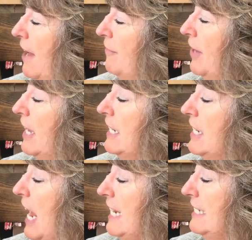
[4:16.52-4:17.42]
of
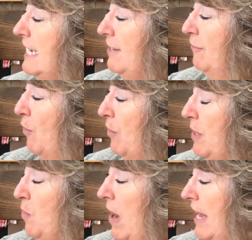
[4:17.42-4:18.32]

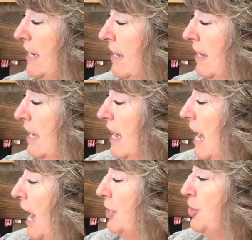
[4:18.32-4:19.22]
1941,
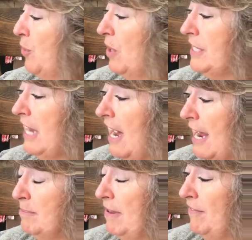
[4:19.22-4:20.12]
a short
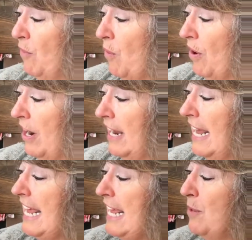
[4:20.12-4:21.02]
time before
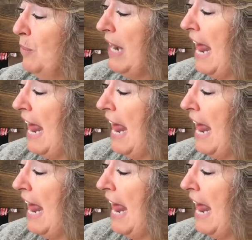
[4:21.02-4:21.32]
he would